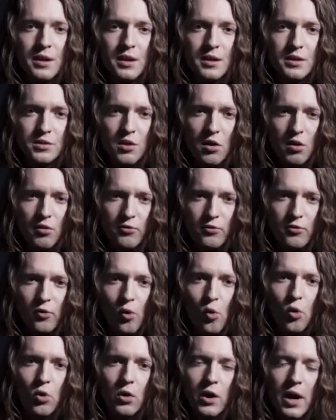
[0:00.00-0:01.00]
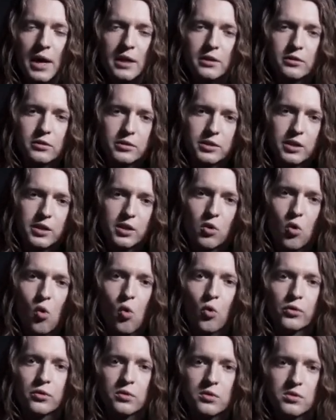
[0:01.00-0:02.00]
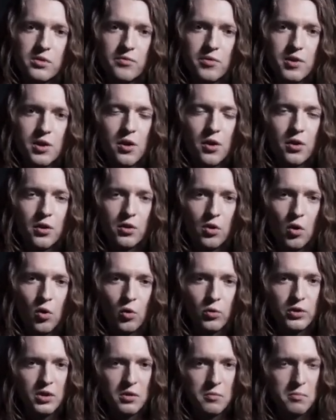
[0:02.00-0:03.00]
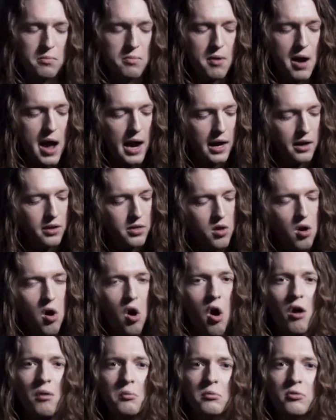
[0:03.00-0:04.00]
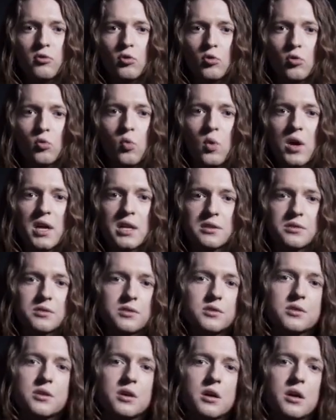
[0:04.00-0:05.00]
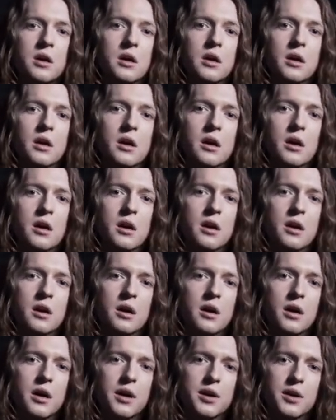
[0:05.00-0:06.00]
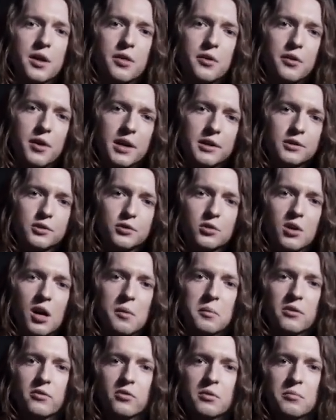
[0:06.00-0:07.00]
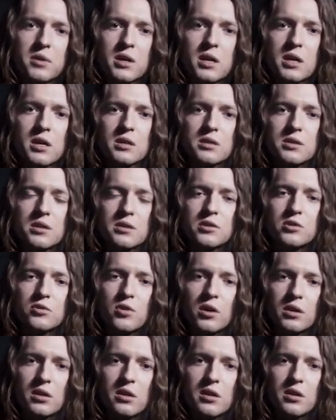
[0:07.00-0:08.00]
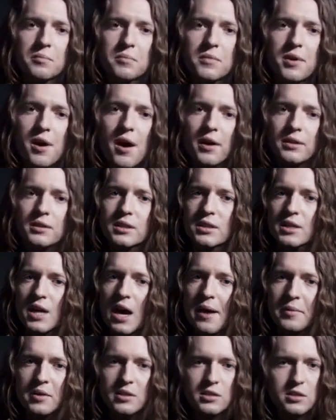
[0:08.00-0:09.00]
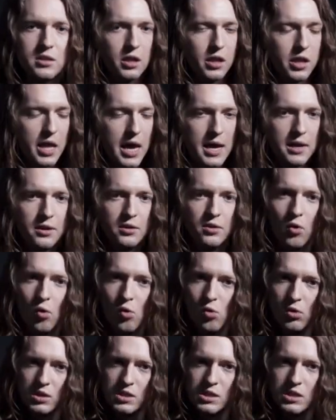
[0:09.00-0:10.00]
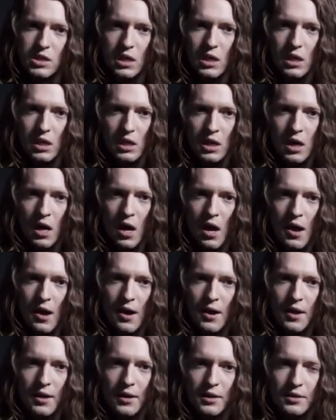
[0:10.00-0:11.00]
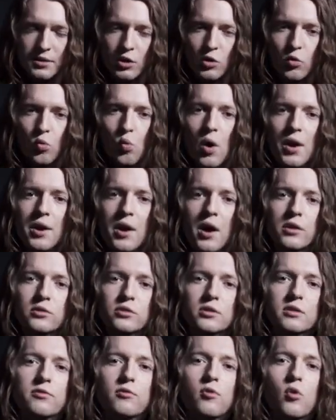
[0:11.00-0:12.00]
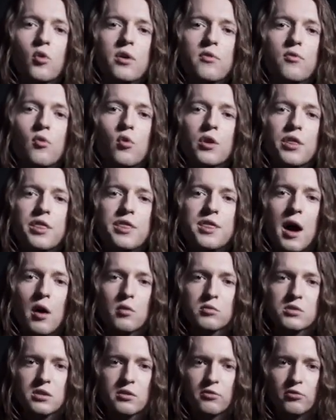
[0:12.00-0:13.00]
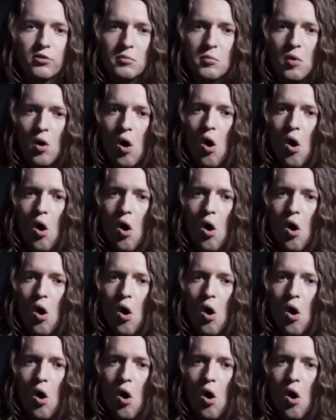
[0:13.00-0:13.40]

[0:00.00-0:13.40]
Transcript: He saw four angels at the corners of the earth holding back the harmful winds. Another angel coming from the east instructed them not to damage the land or sea until 144,000 from